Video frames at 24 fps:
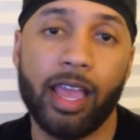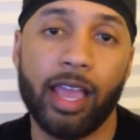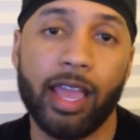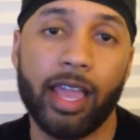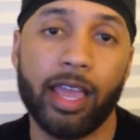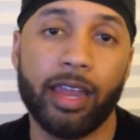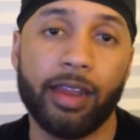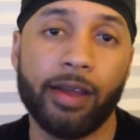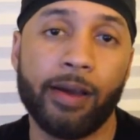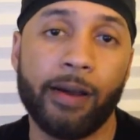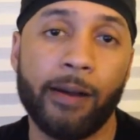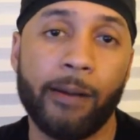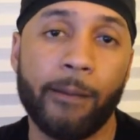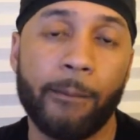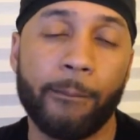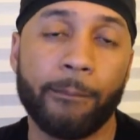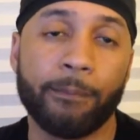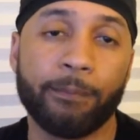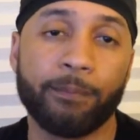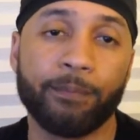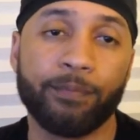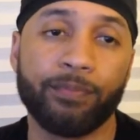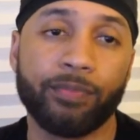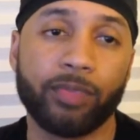And,
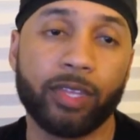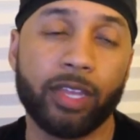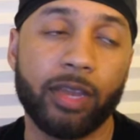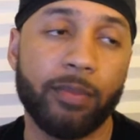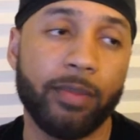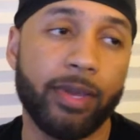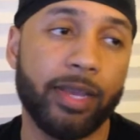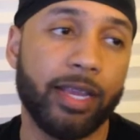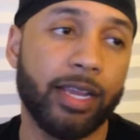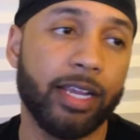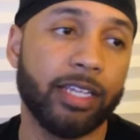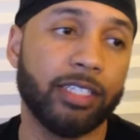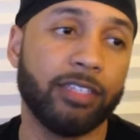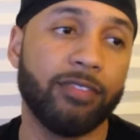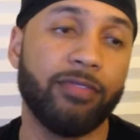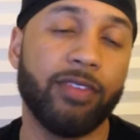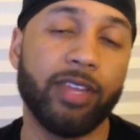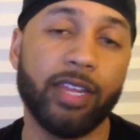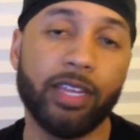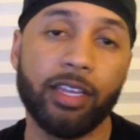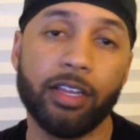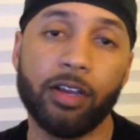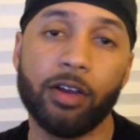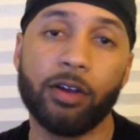yeah, man, here's the
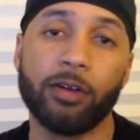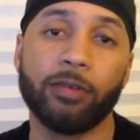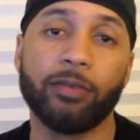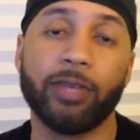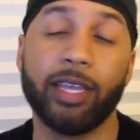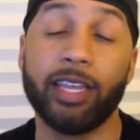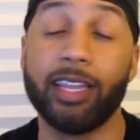video.